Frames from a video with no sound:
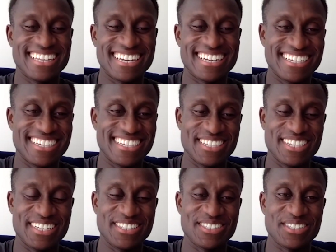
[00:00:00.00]
That
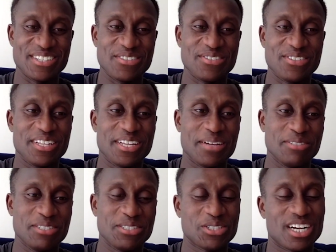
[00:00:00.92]
it is a good feeling. I'm
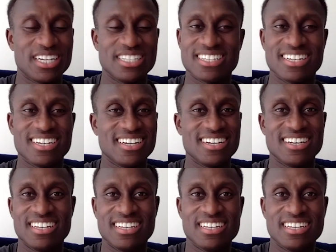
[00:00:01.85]
just trying to